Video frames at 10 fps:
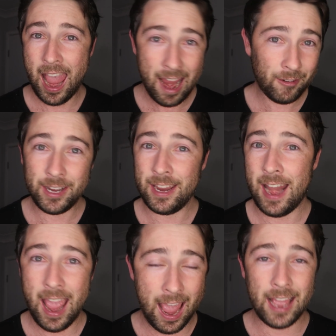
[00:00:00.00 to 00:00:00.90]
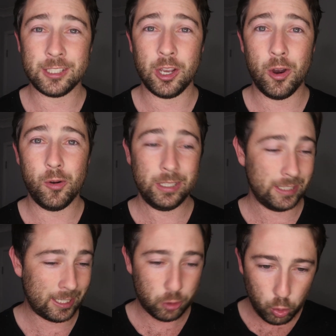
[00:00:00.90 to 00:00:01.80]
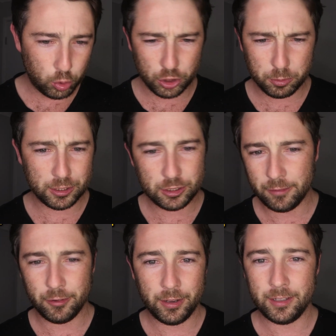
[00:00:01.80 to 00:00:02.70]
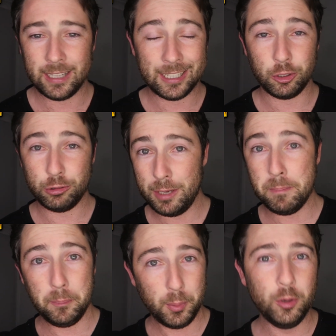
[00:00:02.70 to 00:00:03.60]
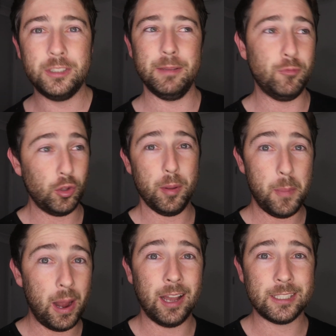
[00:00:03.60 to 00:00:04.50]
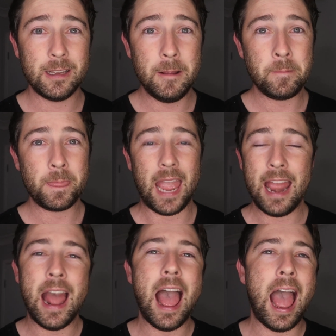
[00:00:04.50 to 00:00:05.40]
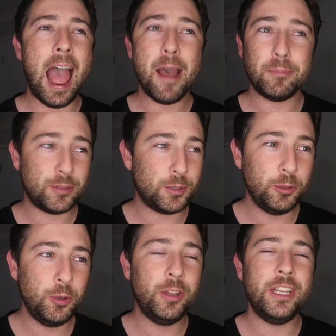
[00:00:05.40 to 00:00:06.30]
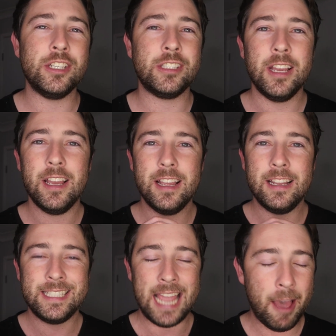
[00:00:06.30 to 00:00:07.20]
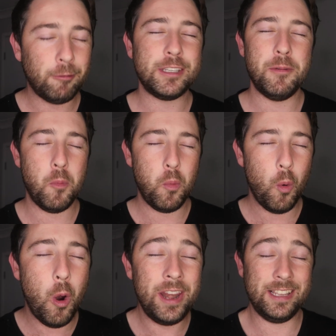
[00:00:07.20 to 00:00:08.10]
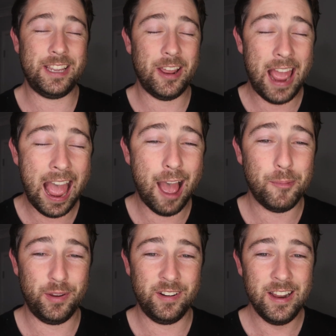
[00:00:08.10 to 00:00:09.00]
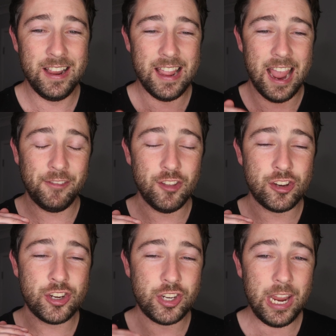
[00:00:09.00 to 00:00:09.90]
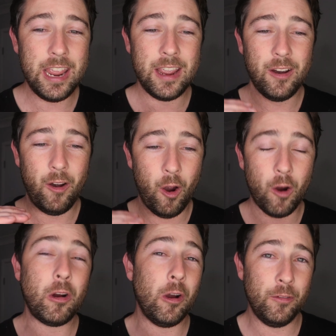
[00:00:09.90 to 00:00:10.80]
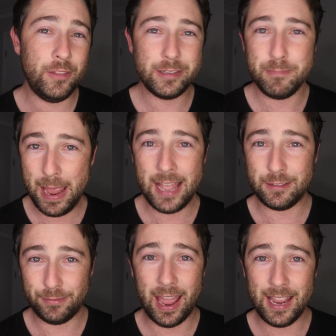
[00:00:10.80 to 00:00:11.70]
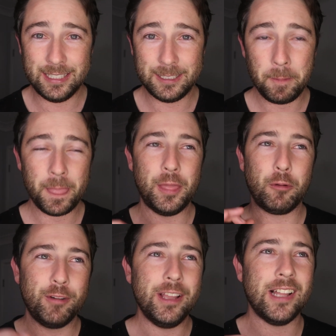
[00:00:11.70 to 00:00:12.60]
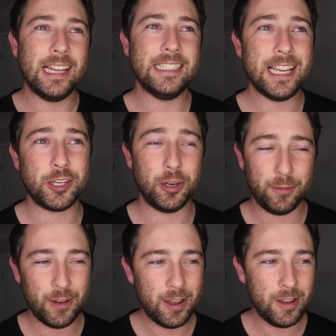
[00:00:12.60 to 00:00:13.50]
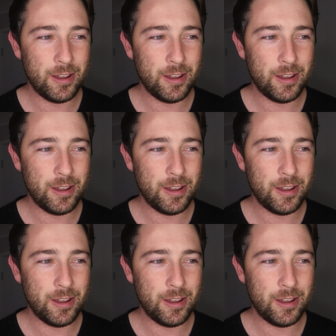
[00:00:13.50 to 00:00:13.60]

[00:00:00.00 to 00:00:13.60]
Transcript: arrogant asshole. He's like, don't touch my stuff or anything like that. So she boots him to the bus and absolutely just tells him what is going to happen. And the sheer horror on this man's face, the realization of,